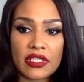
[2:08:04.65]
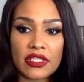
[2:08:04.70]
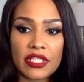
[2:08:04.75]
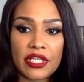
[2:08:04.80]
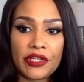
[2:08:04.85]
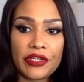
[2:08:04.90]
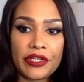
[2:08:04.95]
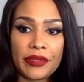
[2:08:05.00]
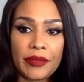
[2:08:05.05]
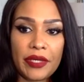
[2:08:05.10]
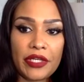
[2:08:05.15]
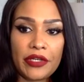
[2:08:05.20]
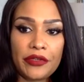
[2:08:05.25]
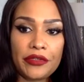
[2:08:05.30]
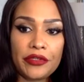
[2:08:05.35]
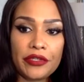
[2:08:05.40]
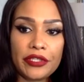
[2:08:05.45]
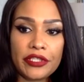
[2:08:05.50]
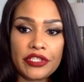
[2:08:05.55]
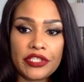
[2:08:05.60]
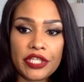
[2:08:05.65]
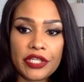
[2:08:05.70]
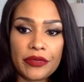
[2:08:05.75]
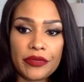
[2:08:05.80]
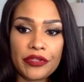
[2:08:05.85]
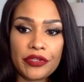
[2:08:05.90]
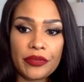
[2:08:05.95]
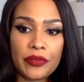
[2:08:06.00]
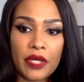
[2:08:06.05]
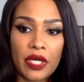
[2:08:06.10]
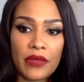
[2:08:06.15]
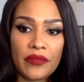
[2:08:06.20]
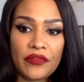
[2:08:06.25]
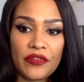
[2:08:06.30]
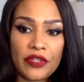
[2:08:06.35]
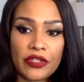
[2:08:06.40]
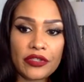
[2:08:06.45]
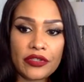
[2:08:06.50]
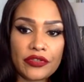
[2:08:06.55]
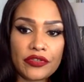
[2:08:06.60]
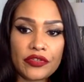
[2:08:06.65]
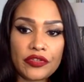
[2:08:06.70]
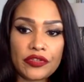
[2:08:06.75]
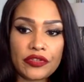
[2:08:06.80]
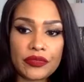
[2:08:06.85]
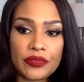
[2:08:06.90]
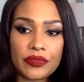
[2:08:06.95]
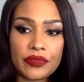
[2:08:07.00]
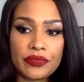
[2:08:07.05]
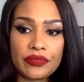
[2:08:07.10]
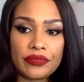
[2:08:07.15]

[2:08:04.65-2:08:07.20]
Tell him, I know you're going to check with your mom first,